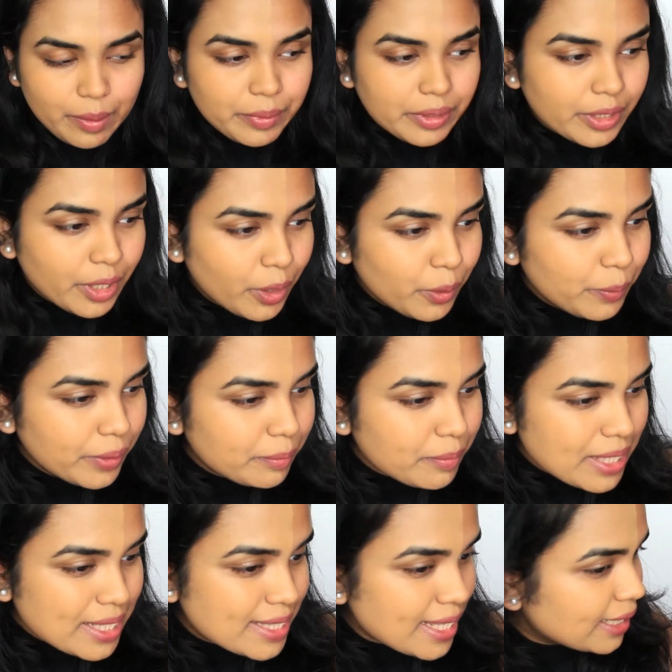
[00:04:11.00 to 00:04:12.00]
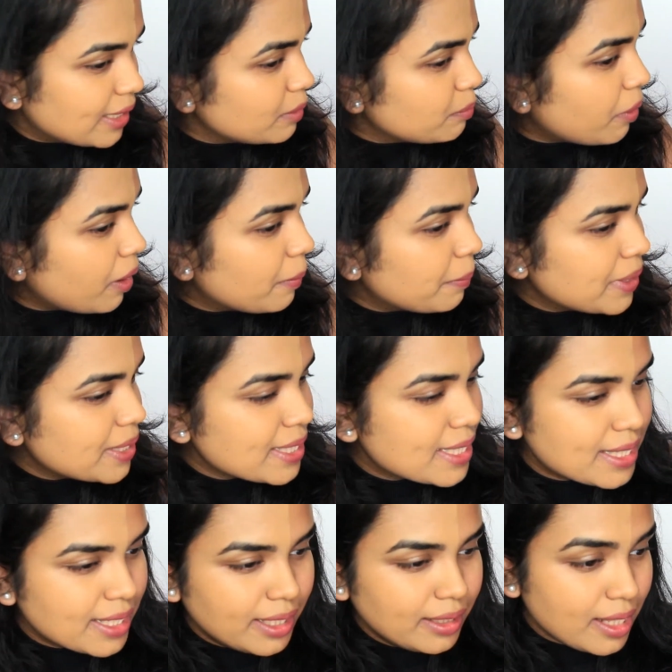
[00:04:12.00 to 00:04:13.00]
I'm going to go with my second pump and
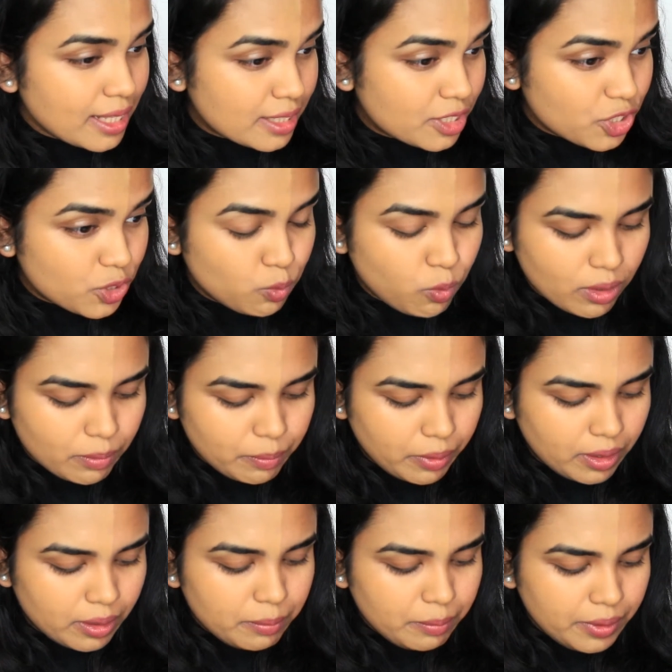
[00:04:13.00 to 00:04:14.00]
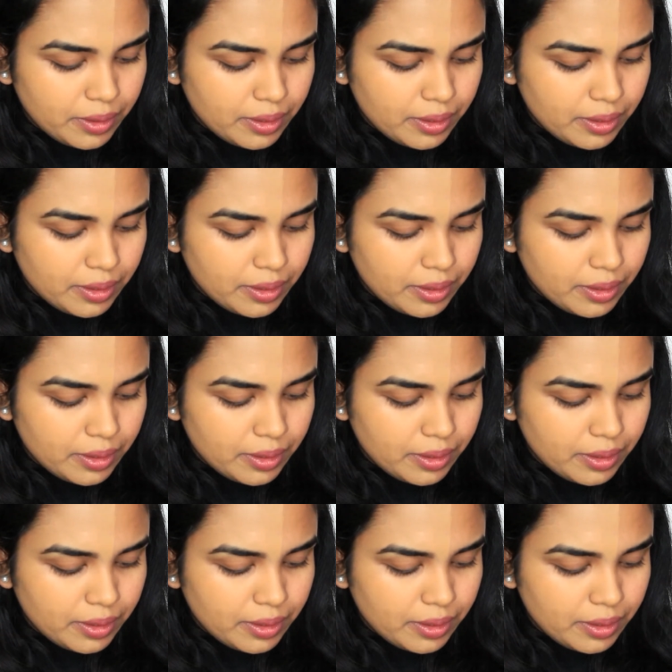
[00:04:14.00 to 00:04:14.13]
see. That's just one pump.